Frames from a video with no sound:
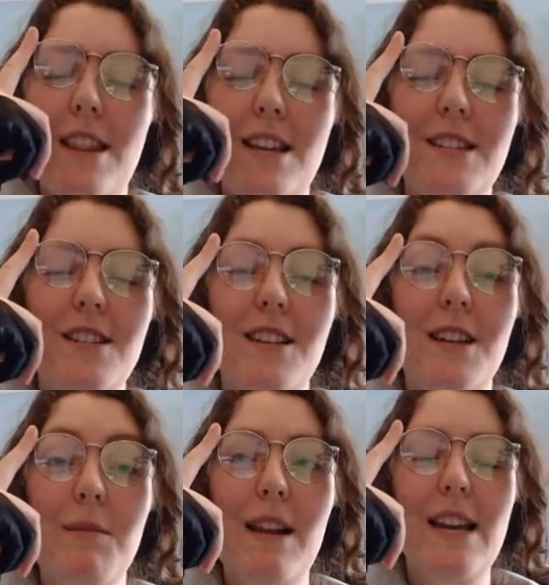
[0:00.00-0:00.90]
That's just going
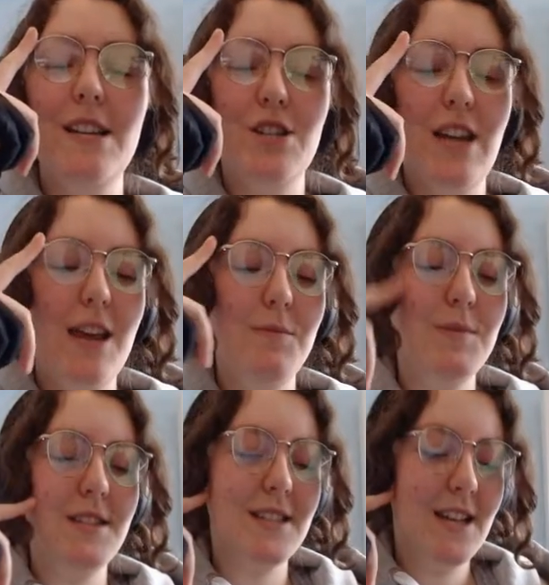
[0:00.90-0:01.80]
to be like
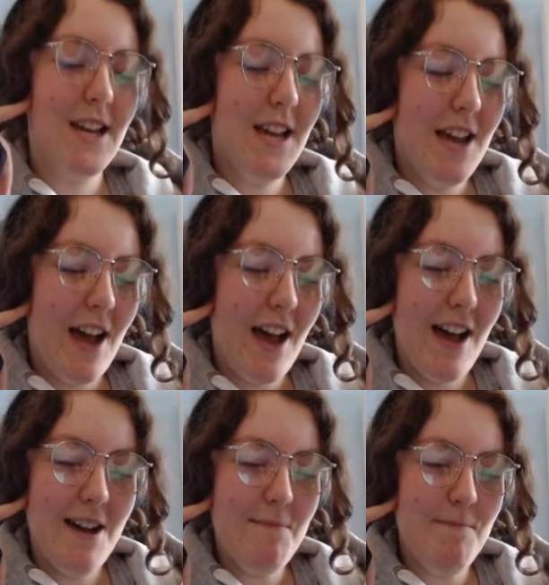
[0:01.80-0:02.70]
shapes,
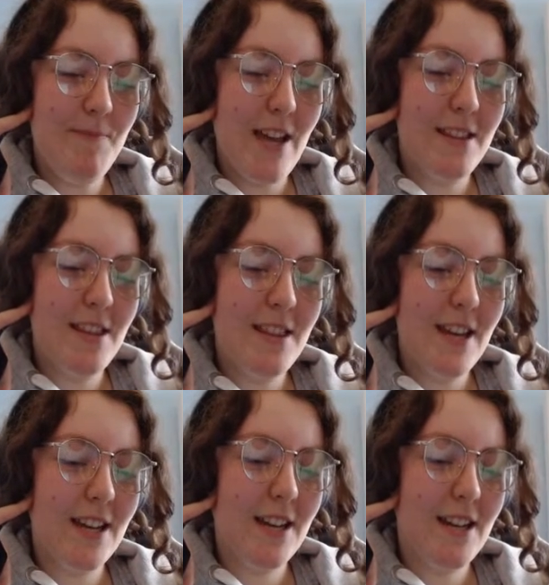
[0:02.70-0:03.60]
and then they're
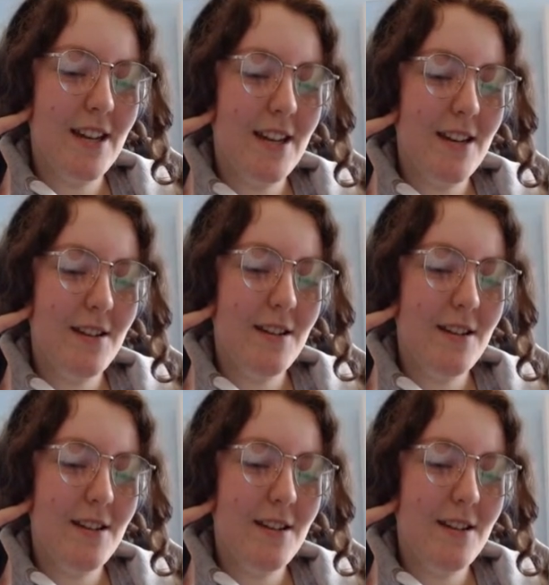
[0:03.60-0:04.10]
gonna